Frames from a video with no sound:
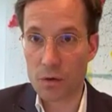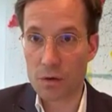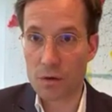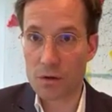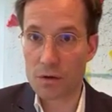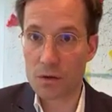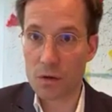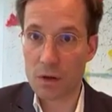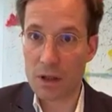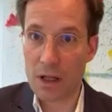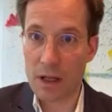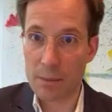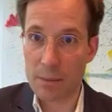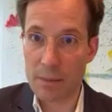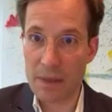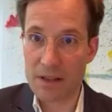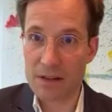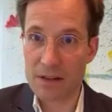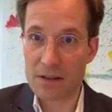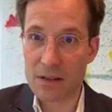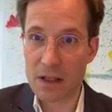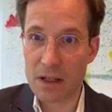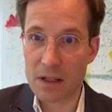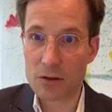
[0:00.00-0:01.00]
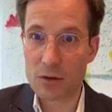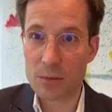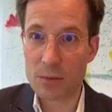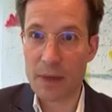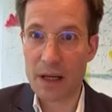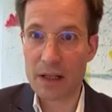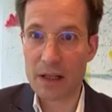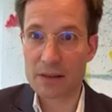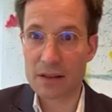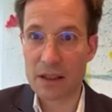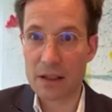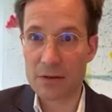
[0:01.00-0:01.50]
So that means central
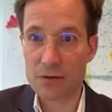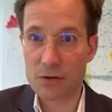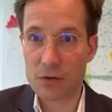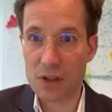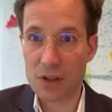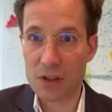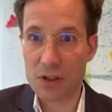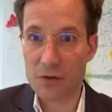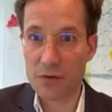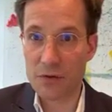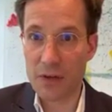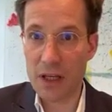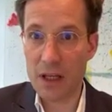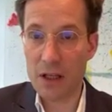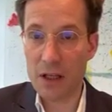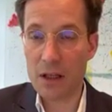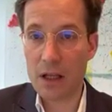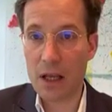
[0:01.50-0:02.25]
banks have to intervene,